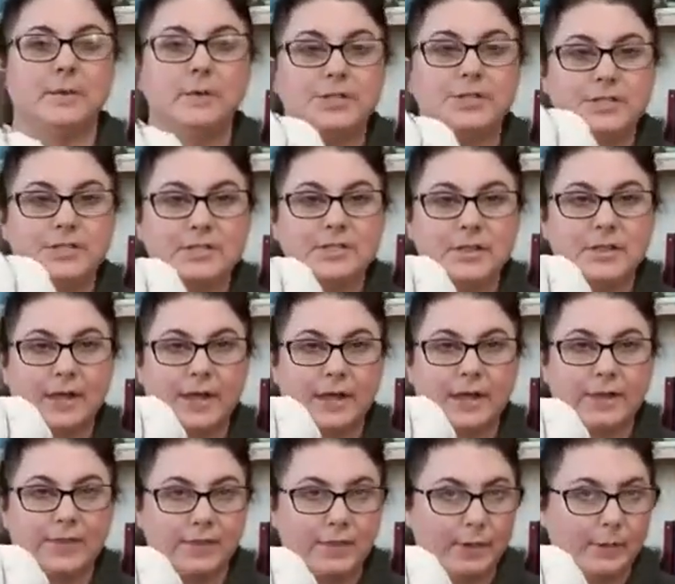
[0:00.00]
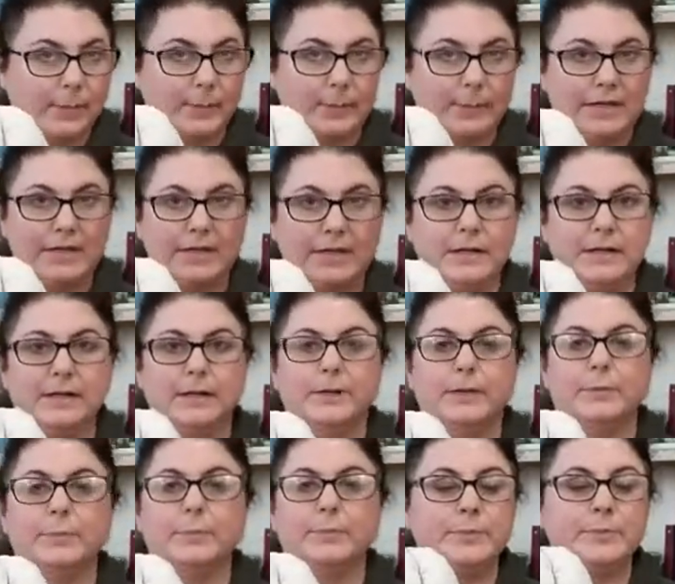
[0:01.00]
which is like the
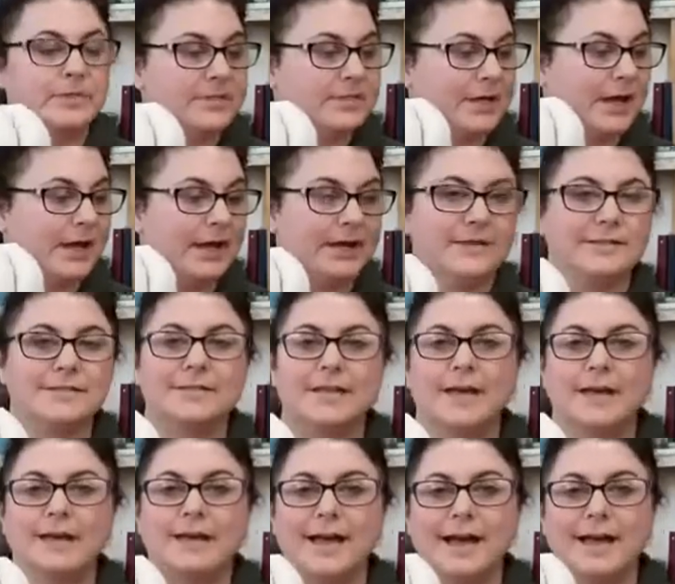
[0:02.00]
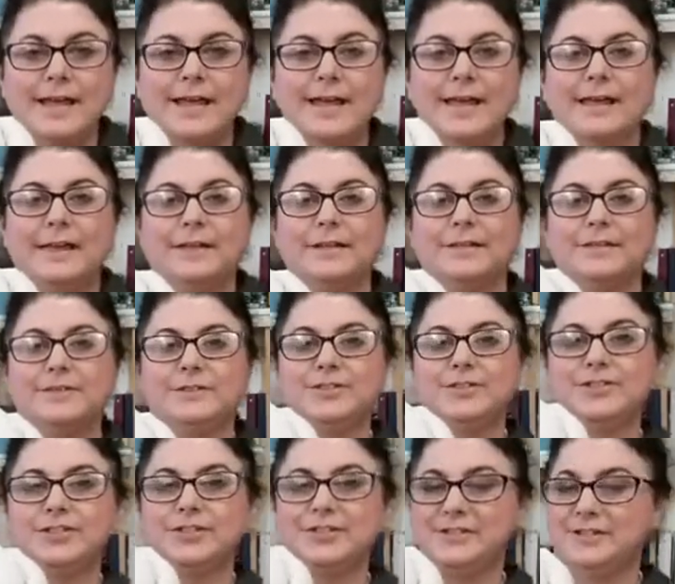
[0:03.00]
medium size. Hi,
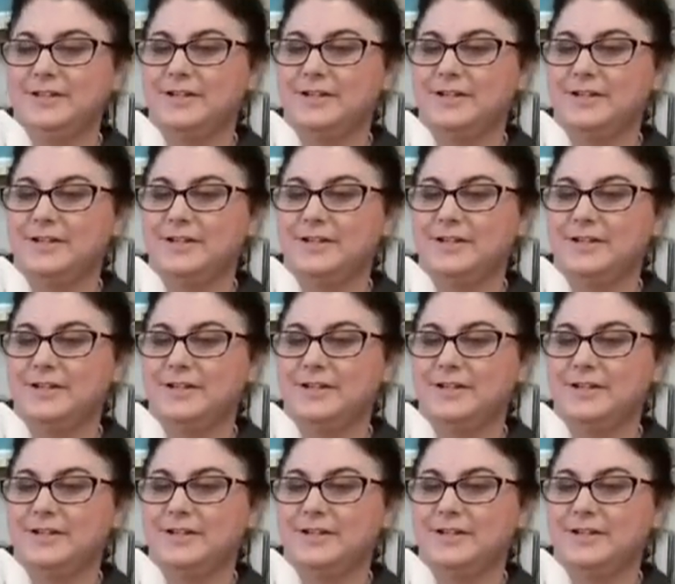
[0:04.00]
Ange.